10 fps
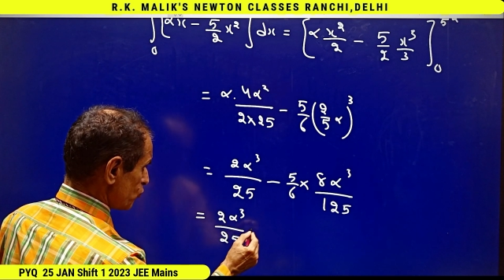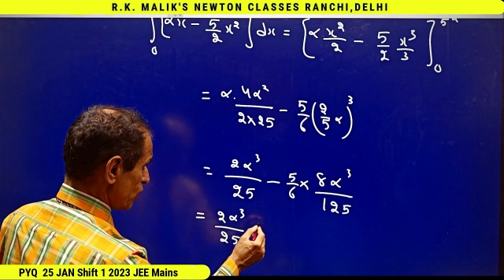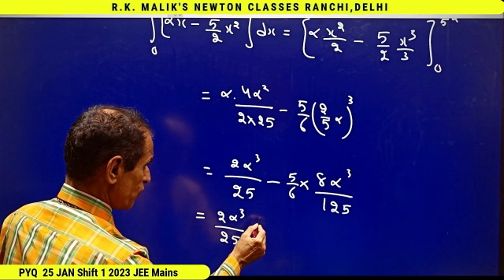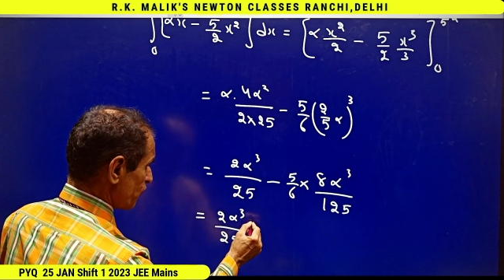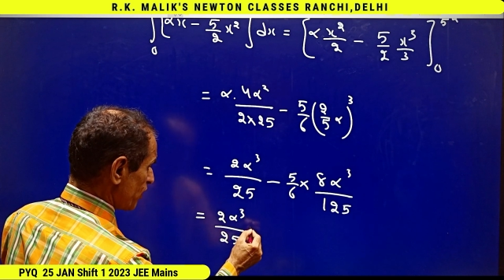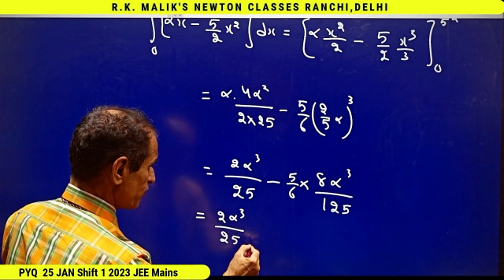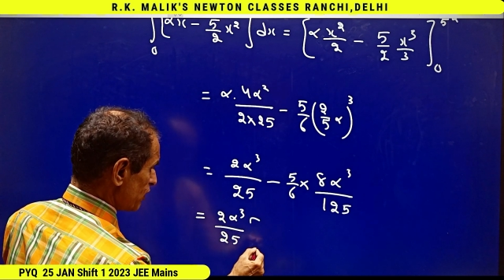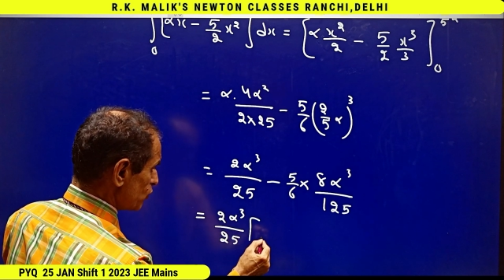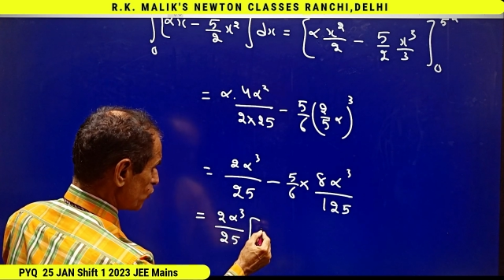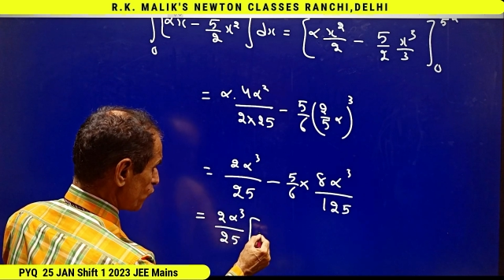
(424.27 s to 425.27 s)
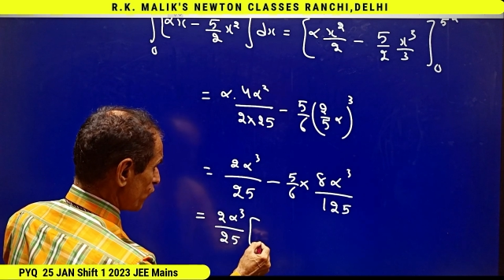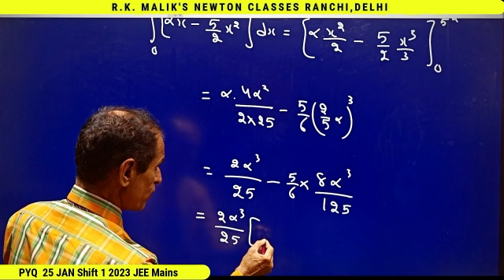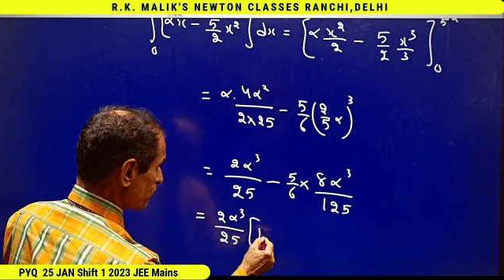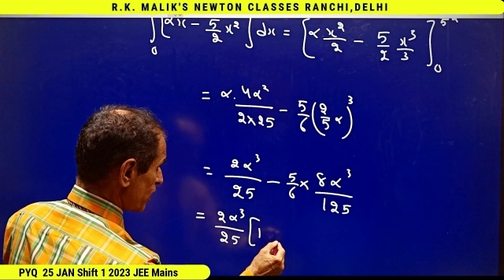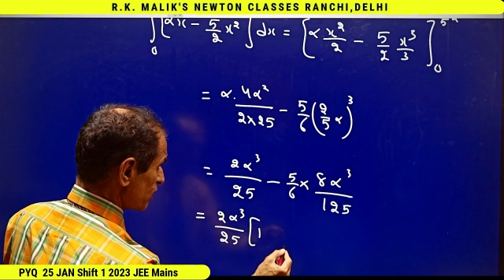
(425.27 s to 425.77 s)
25 into
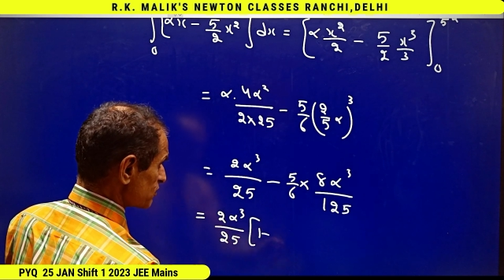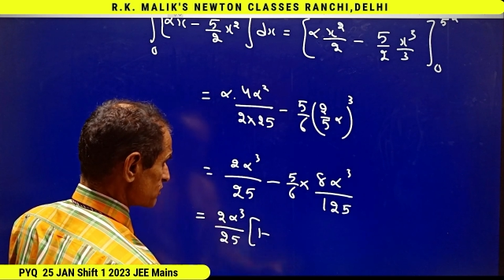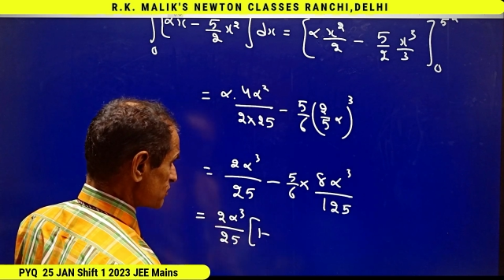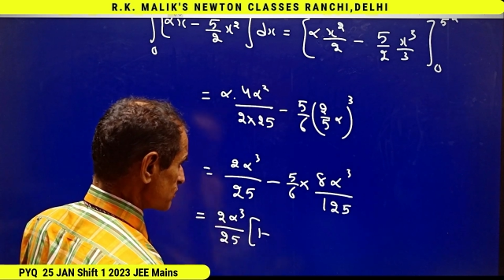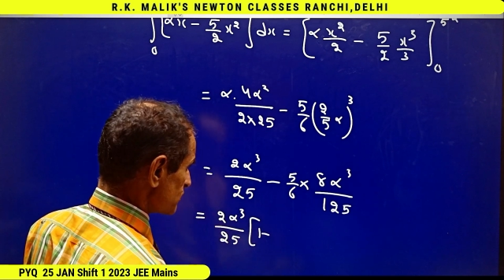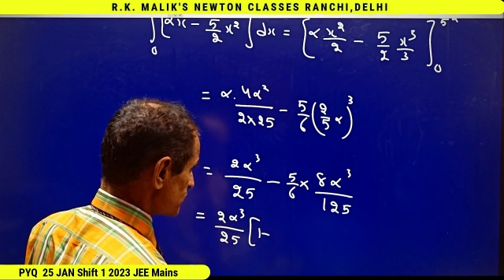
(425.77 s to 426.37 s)
1 minus